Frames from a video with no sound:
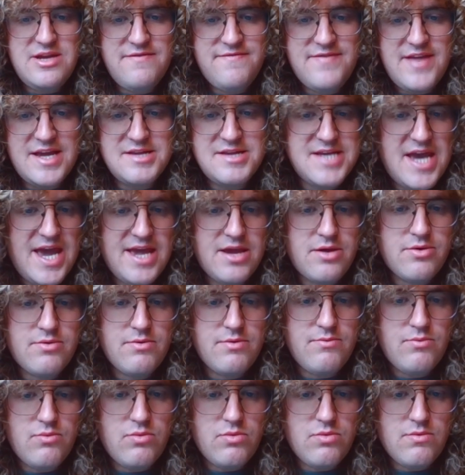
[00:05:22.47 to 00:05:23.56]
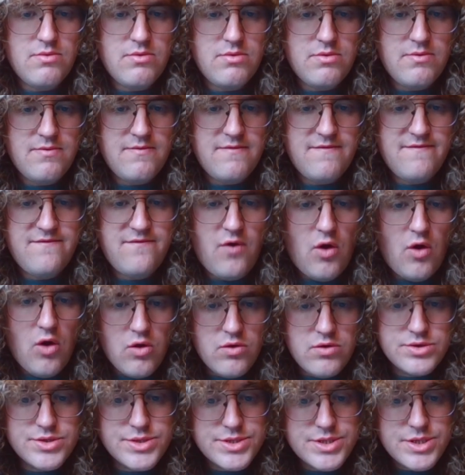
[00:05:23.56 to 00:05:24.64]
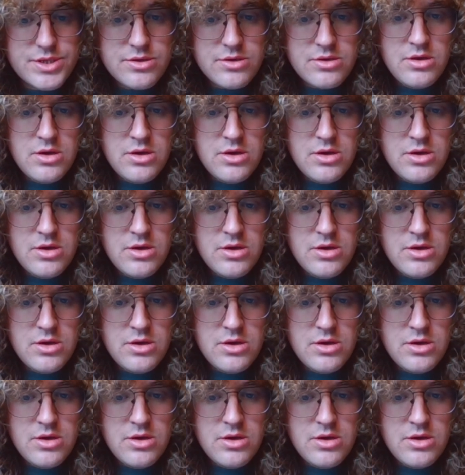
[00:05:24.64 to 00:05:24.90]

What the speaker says: if they take for us.